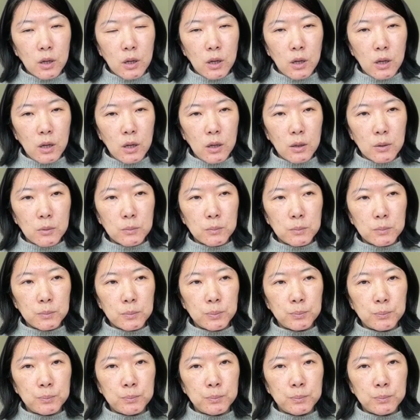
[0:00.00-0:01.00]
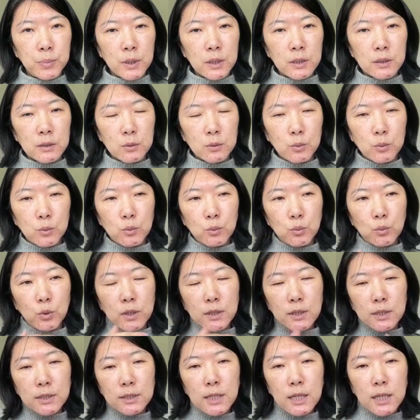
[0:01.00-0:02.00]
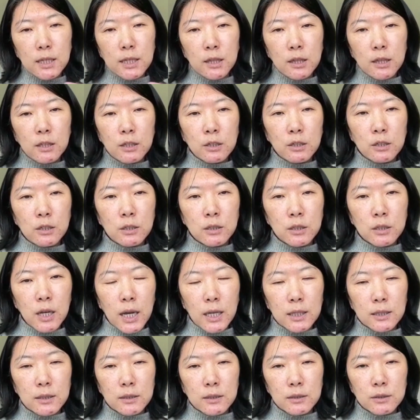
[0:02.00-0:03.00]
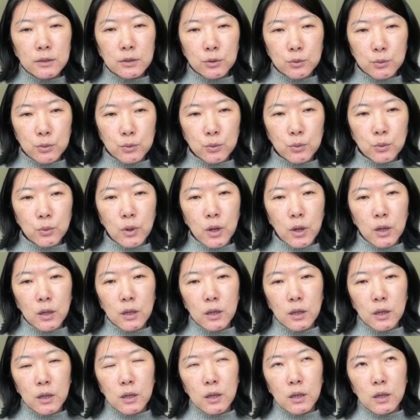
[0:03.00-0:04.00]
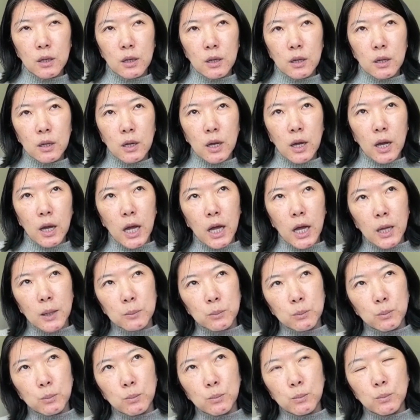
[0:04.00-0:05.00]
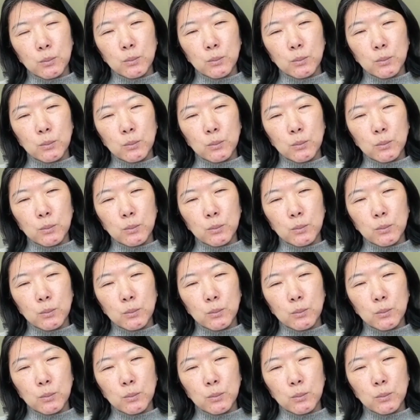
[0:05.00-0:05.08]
But what they learned at school, um,